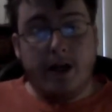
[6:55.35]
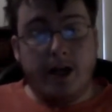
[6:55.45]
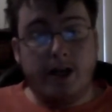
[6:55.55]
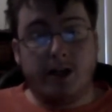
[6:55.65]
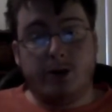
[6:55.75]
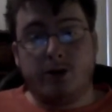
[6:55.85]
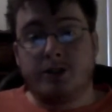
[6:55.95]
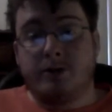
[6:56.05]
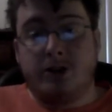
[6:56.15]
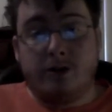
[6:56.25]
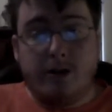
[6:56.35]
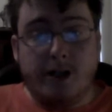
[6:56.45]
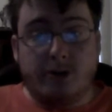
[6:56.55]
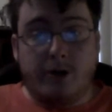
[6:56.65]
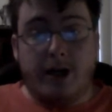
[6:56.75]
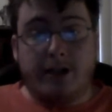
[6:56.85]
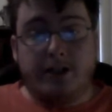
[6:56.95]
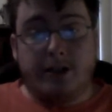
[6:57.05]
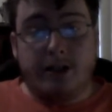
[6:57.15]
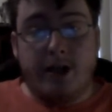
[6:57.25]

it ignores majority's rights,